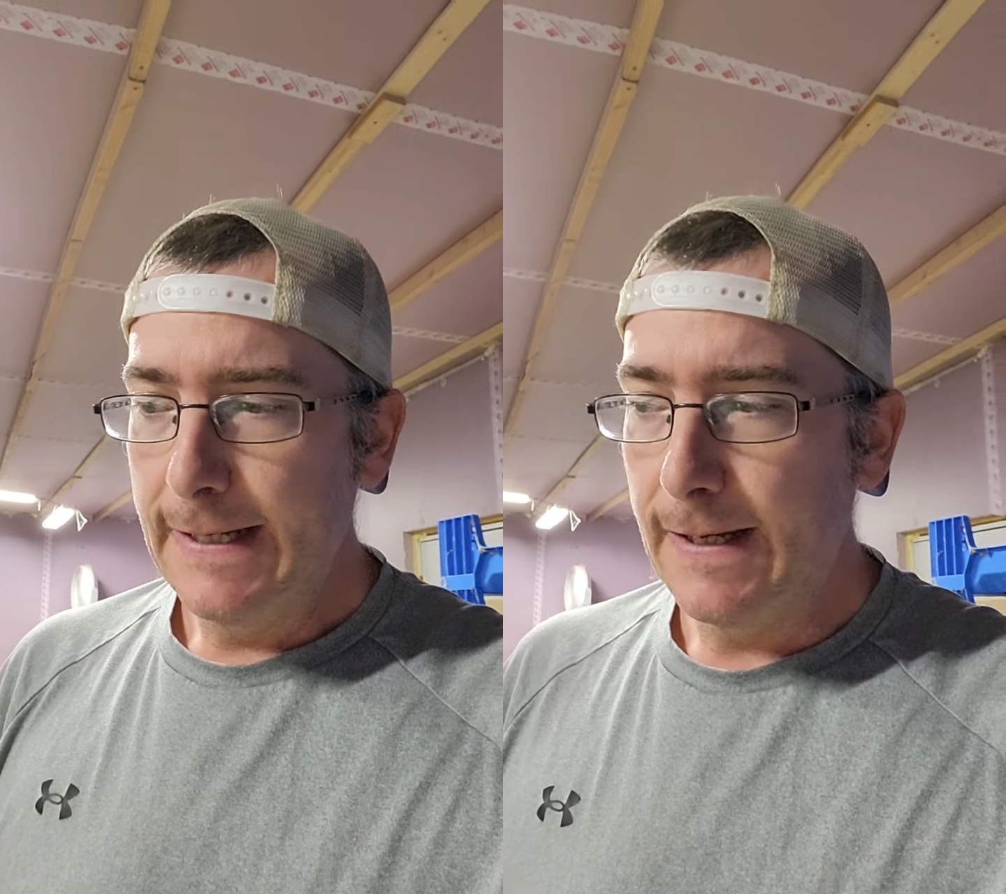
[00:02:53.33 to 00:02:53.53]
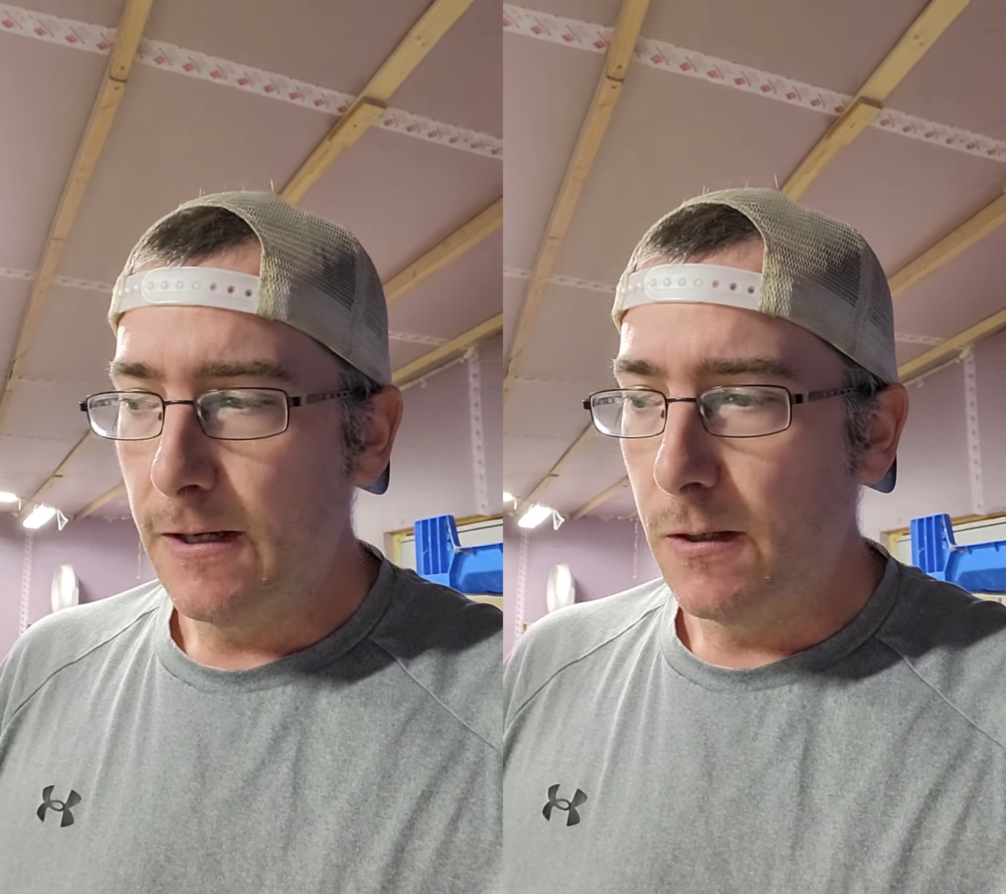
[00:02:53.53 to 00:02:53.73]

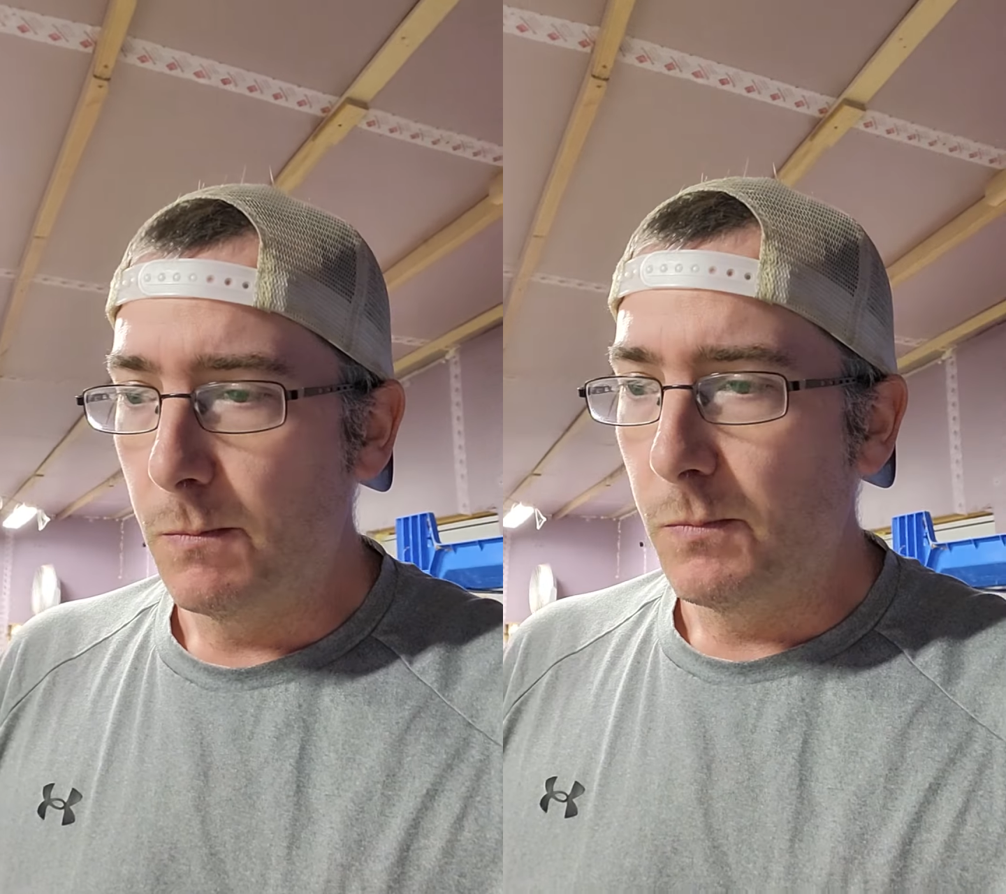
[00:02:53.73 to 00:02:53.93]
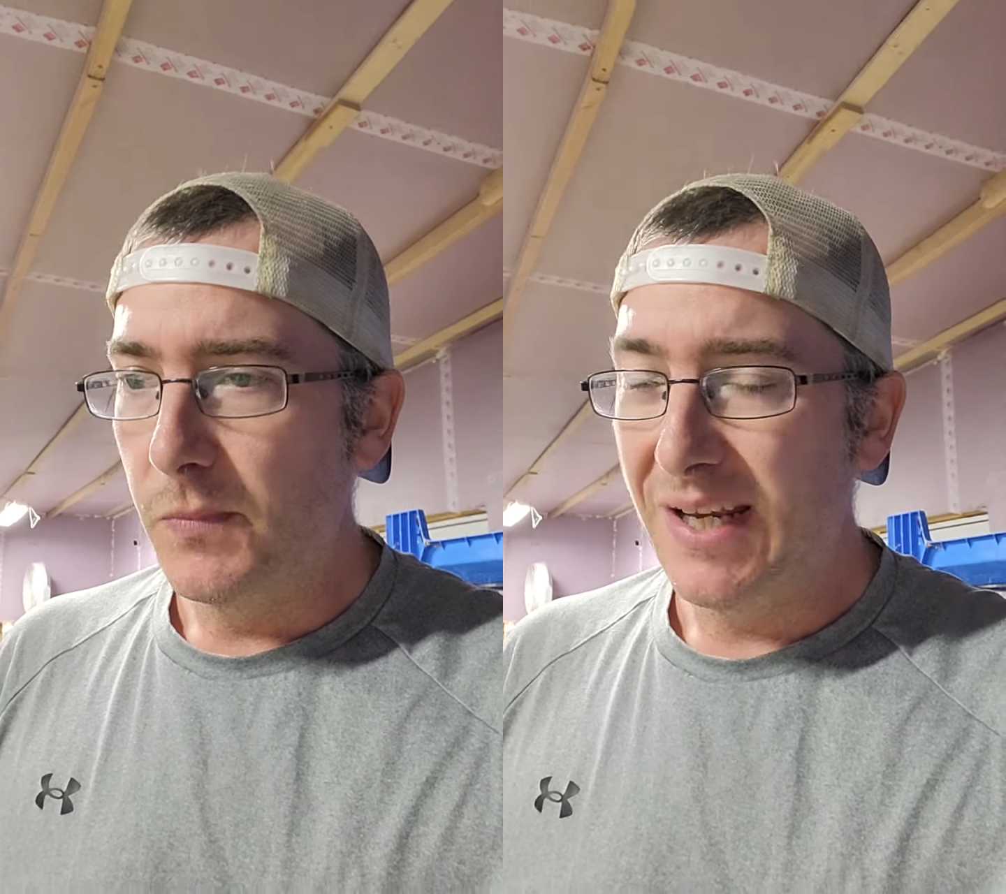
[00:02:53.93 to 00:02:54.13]

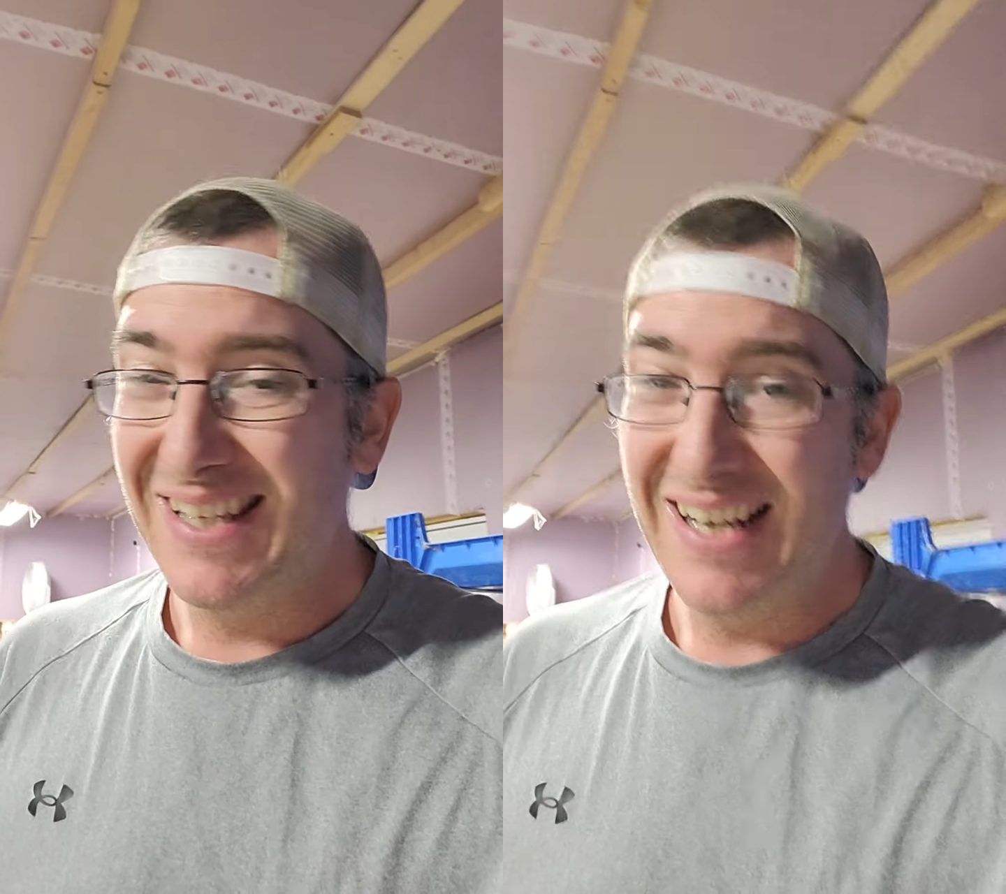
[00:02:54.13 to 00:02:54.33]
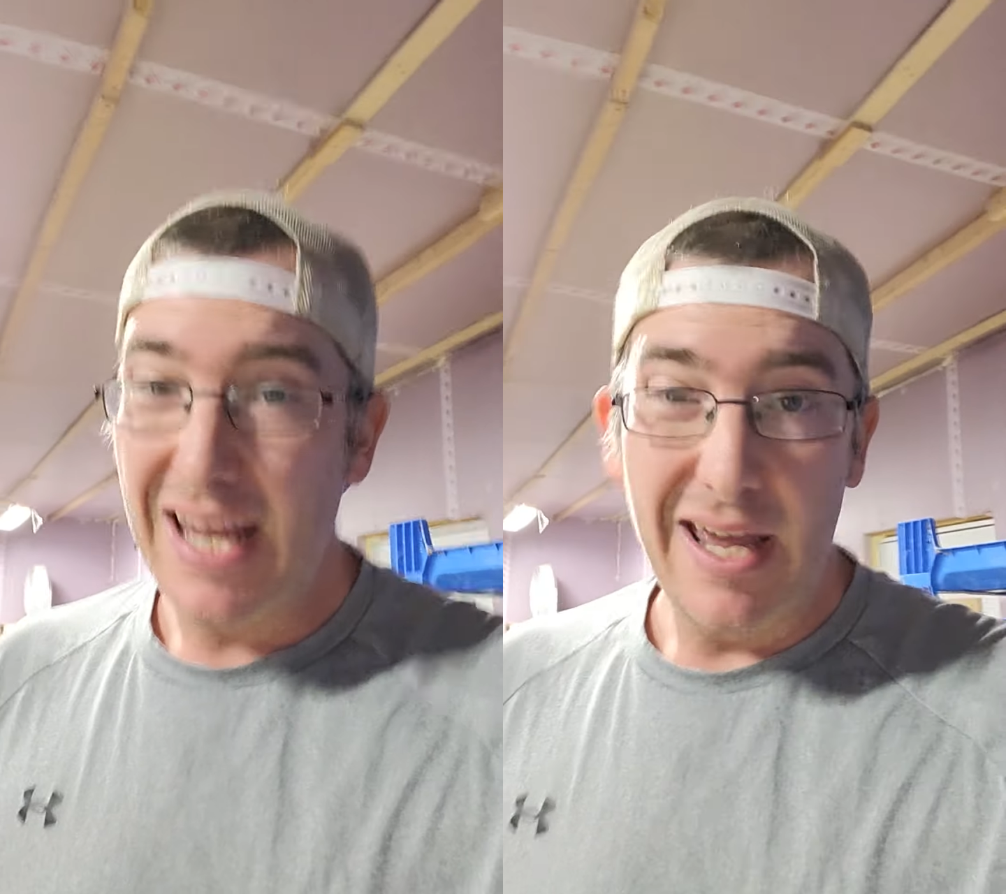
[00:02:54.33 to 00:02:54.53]
and
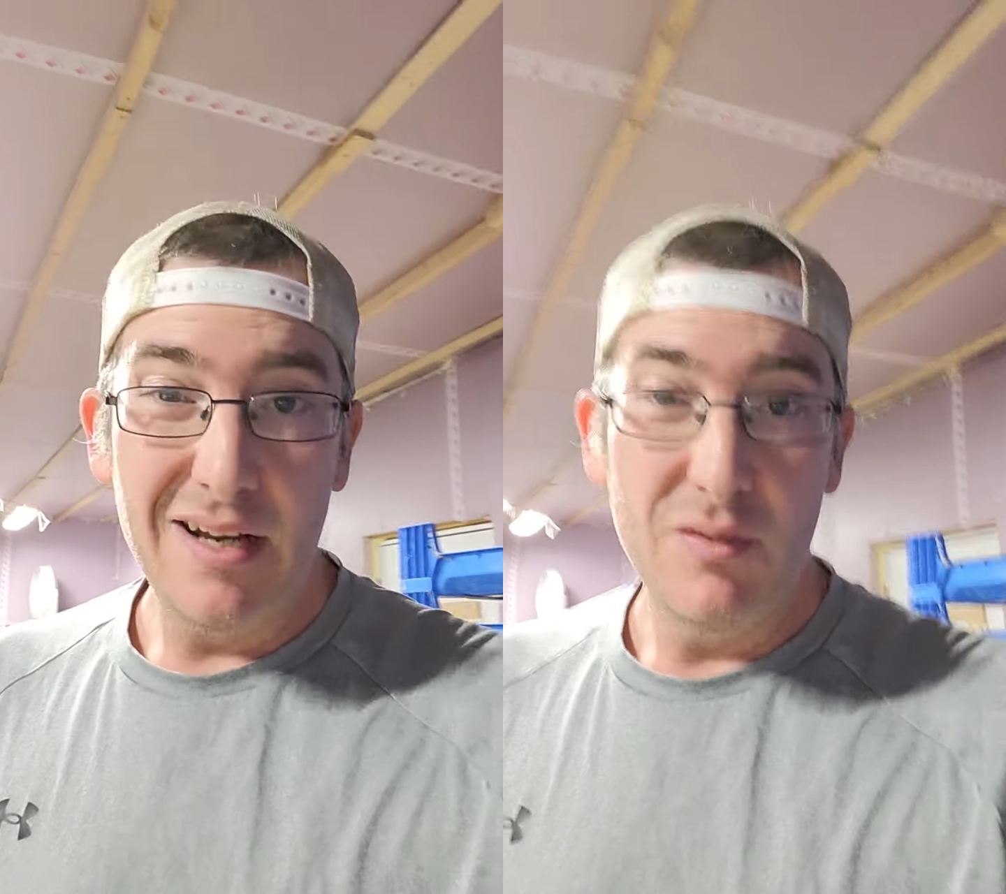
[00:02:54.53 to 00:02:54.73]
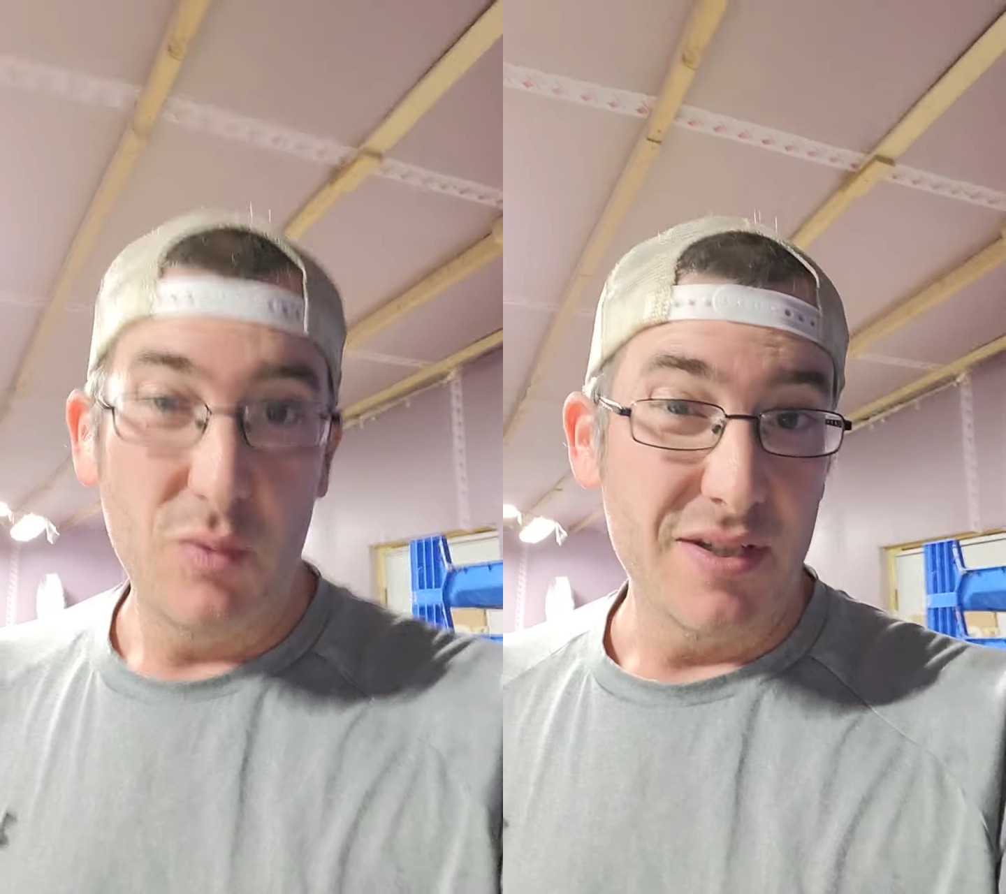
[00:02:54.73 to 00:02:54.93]
then I
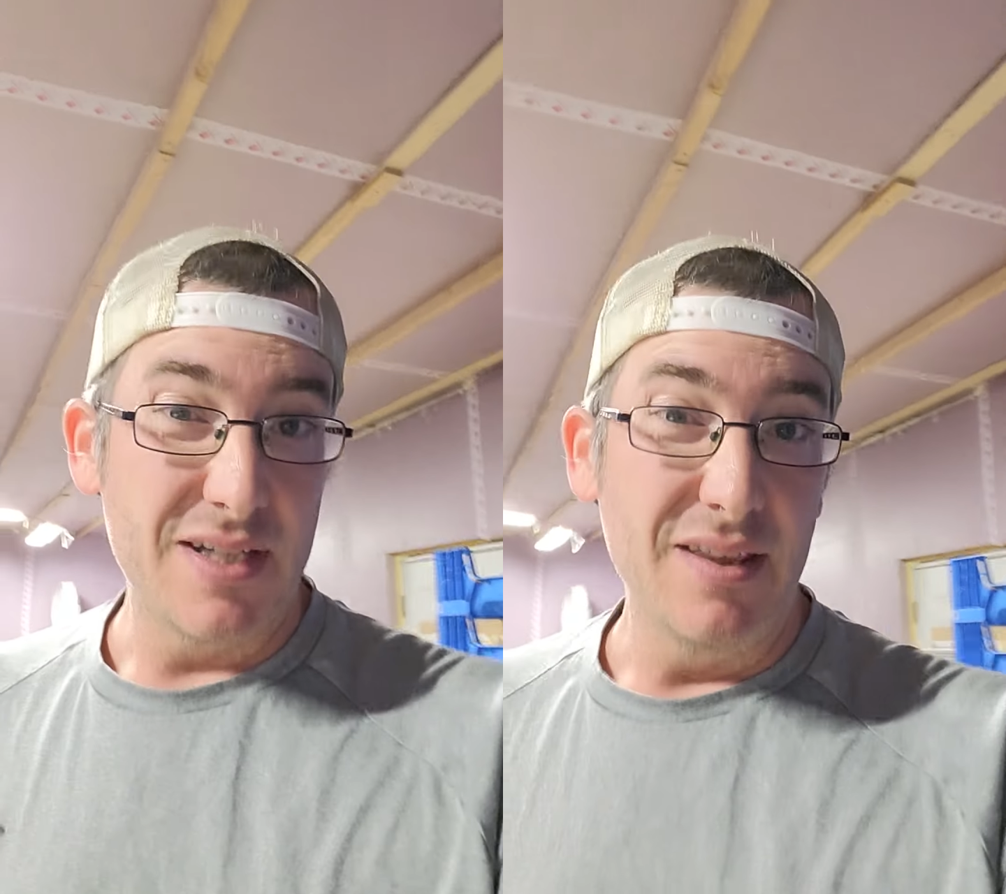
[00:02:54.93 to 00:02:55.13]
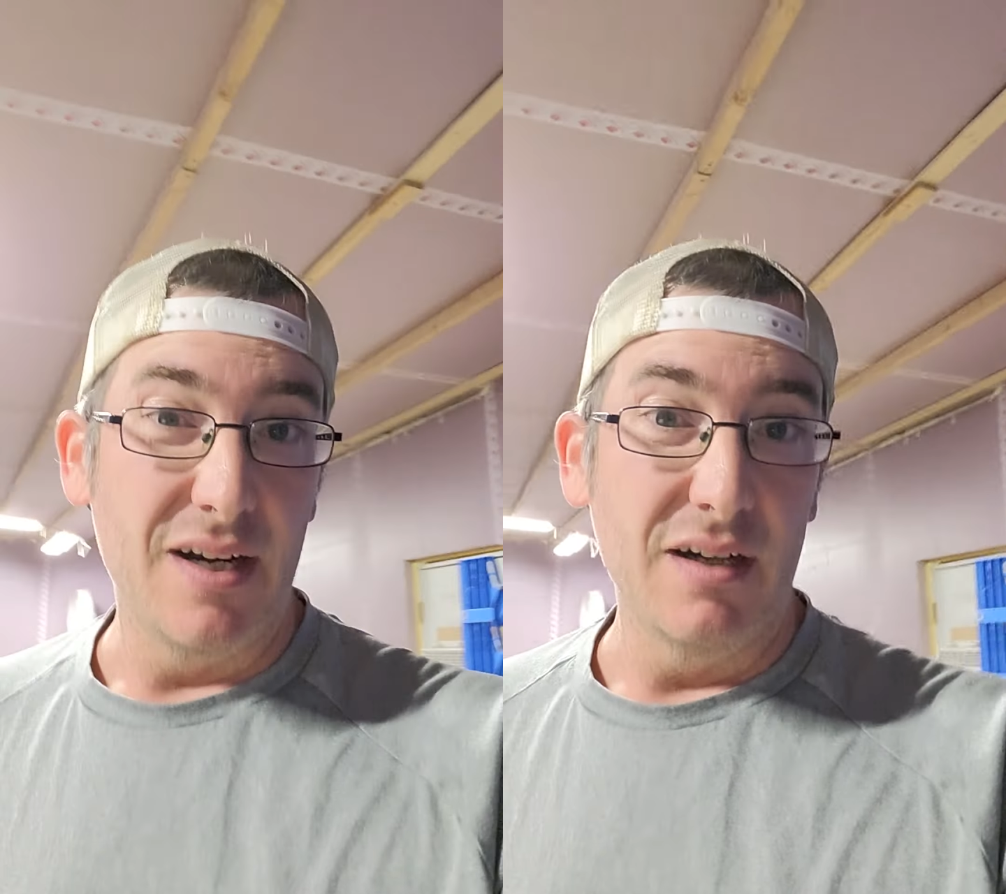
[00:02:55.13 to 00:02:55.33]
edit what's
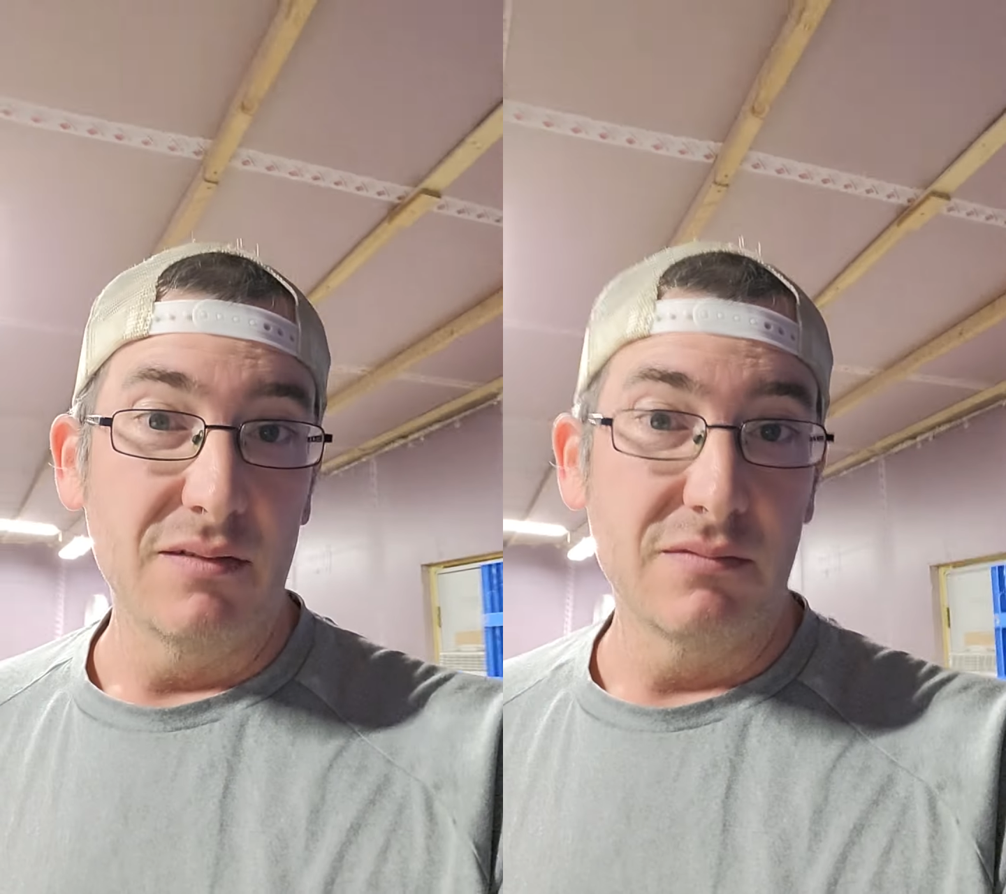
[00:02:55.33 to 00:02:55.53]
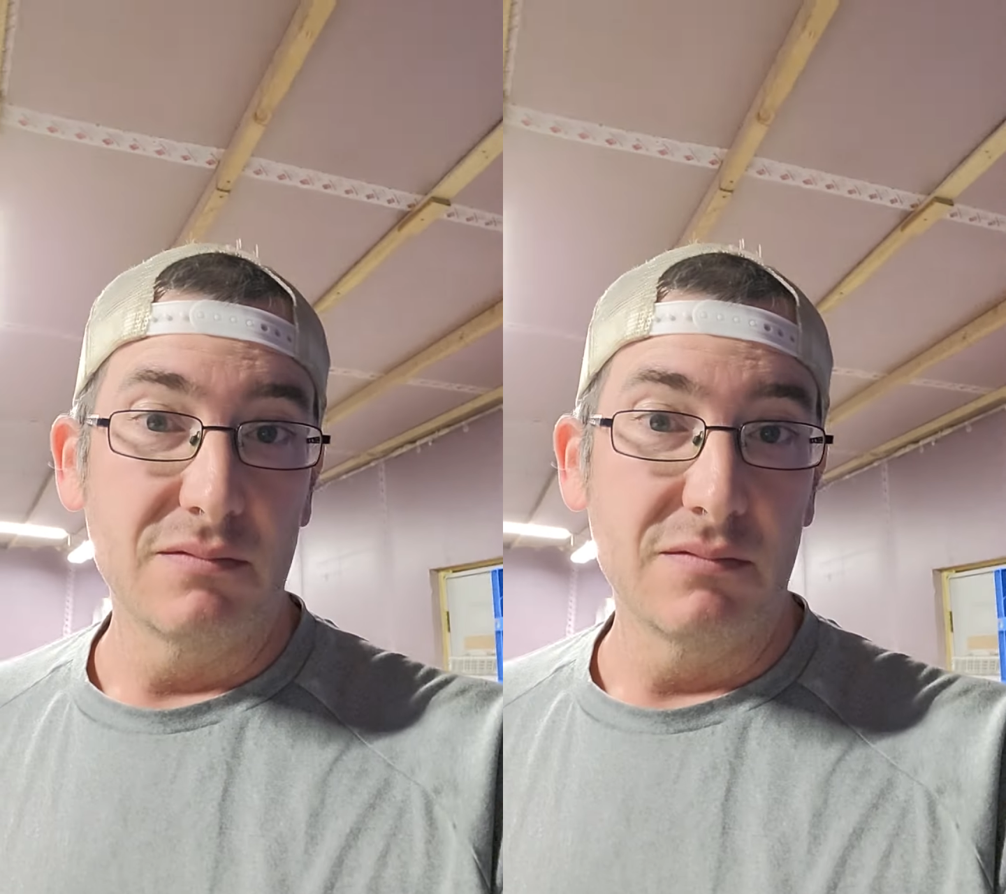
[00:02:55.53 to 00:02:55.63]
in there.